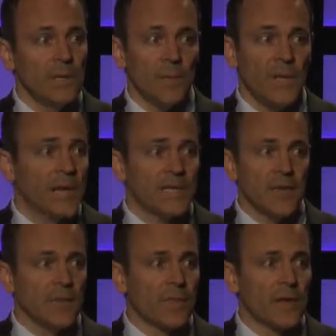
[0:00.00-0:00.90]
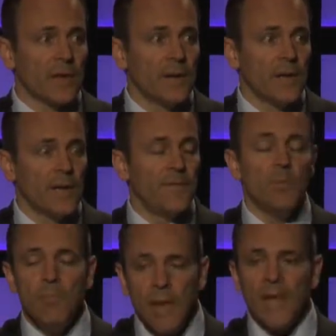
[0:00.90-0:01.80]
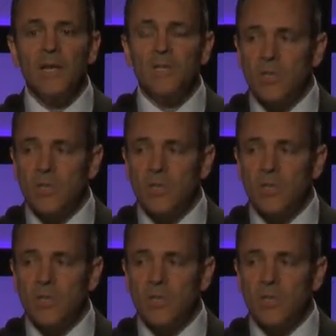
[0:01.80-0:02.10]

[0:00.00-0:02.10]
that's everything. If you manage